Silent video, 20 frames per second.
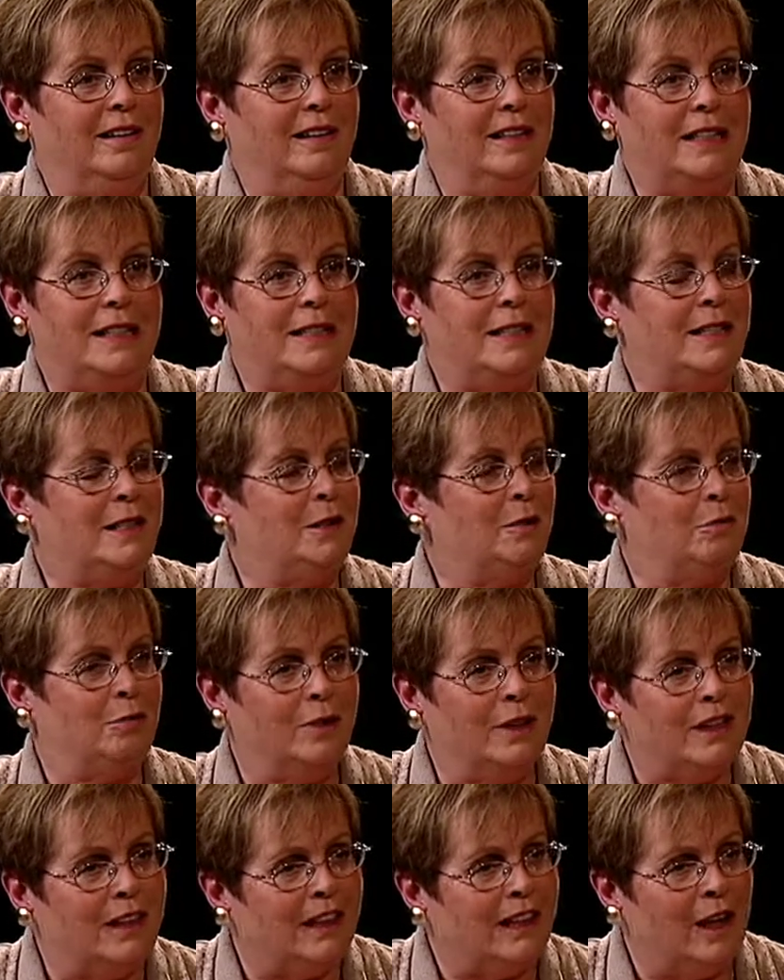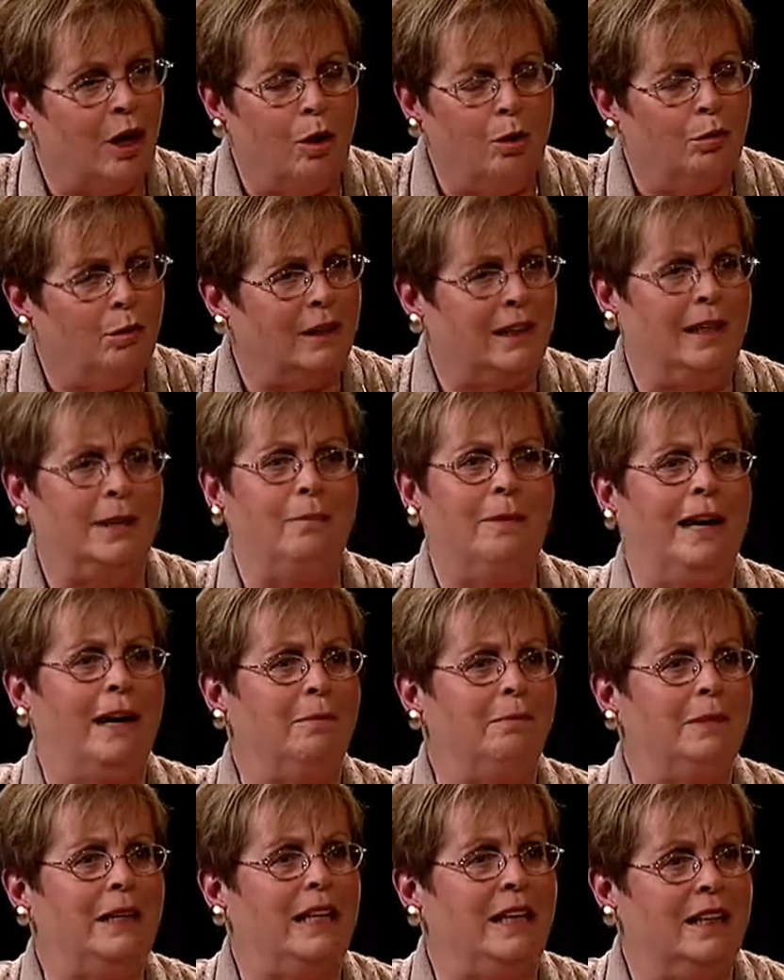this isn't really only
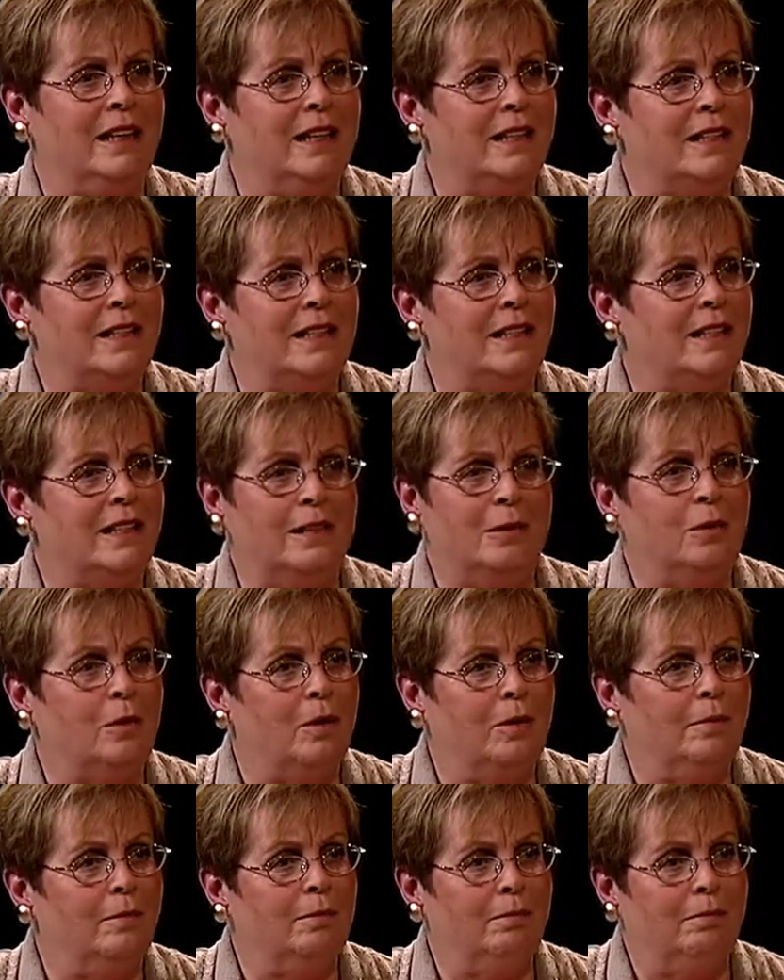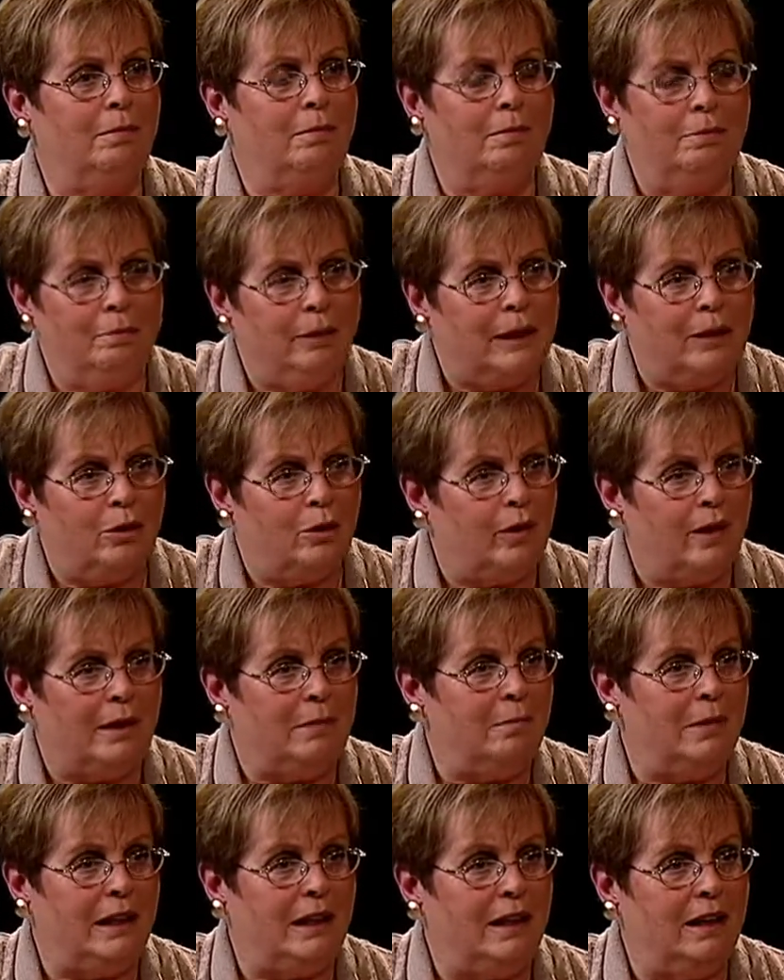about me. This is bigger
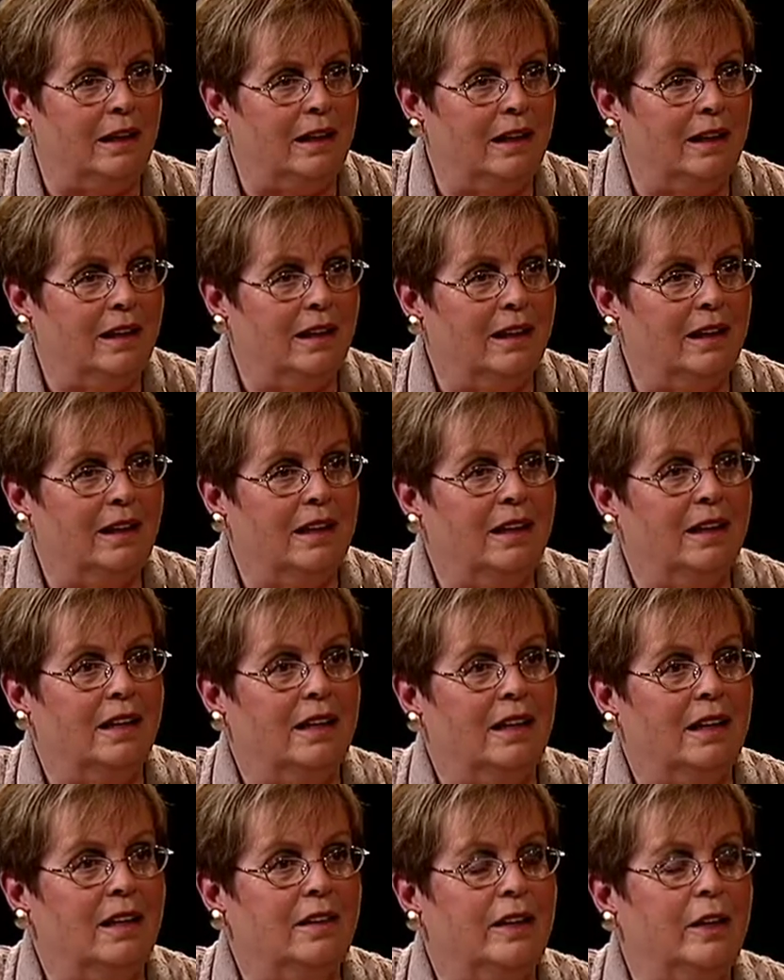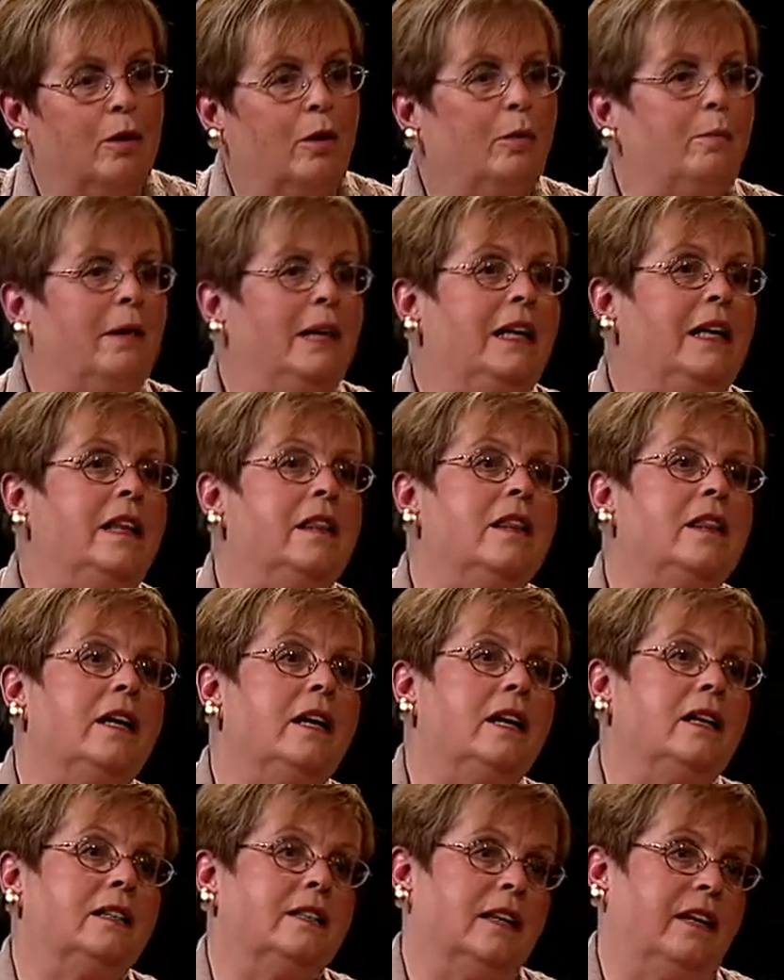than me. There are many
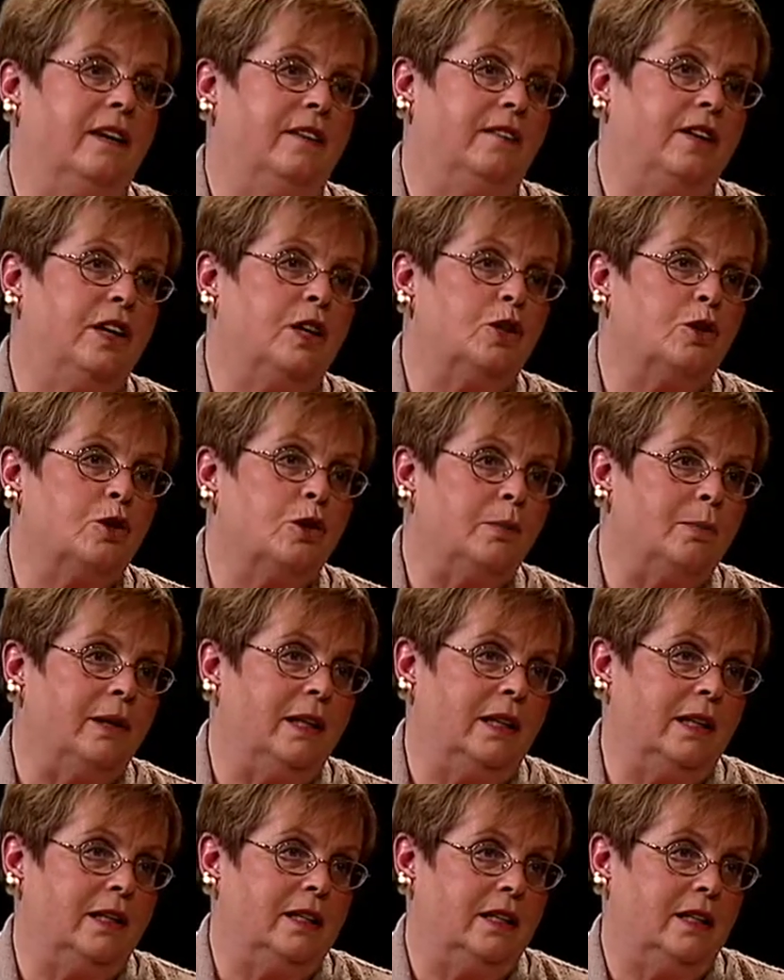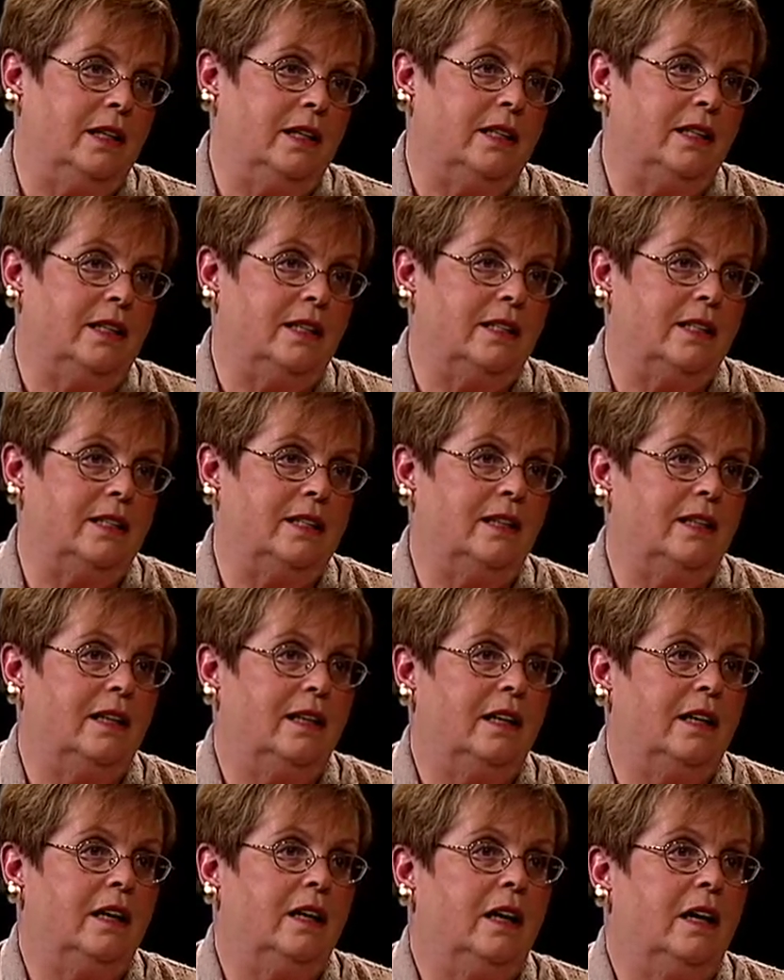things that have contributed to this.
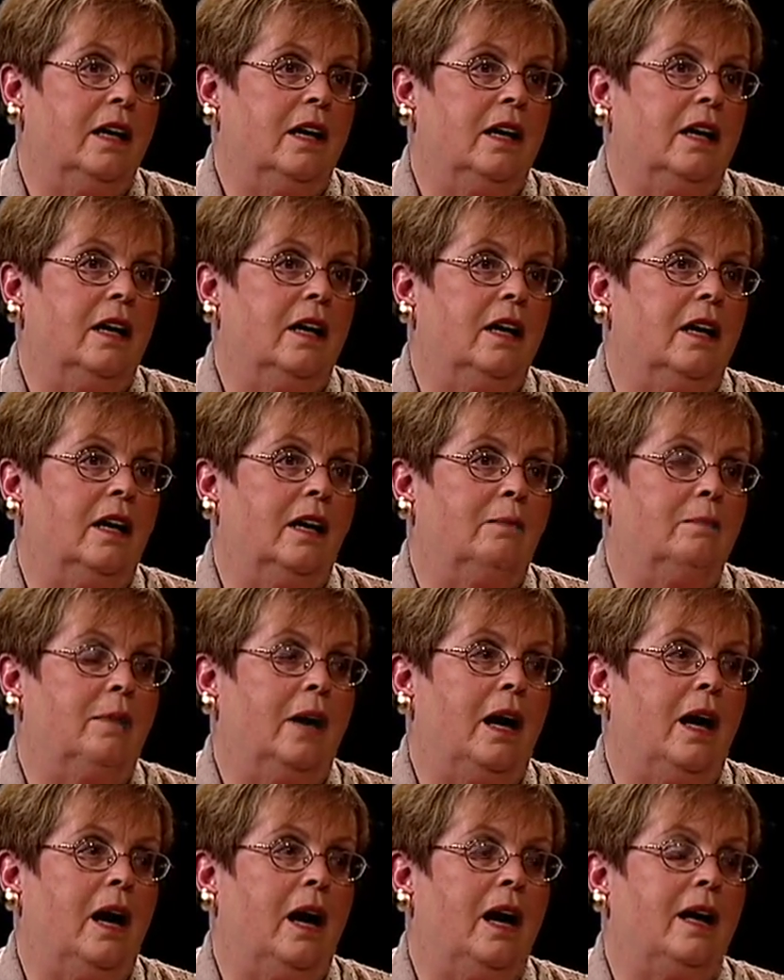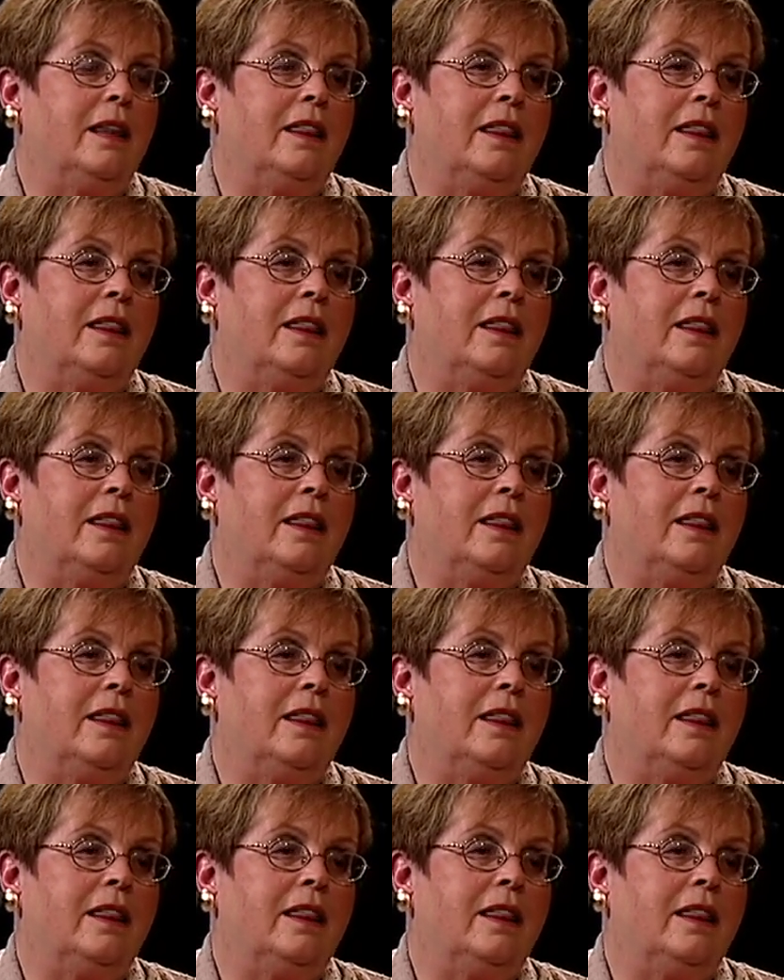I